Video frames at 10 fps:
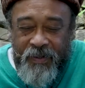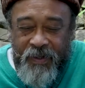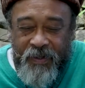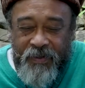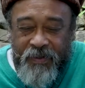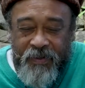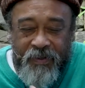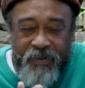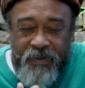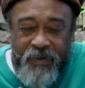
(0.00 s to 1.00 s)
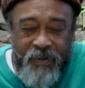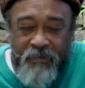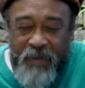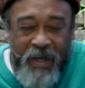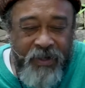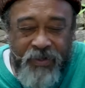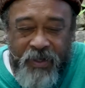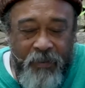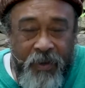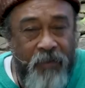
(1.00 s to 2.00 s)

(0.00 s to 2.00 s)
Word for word: that uh, mind is coming.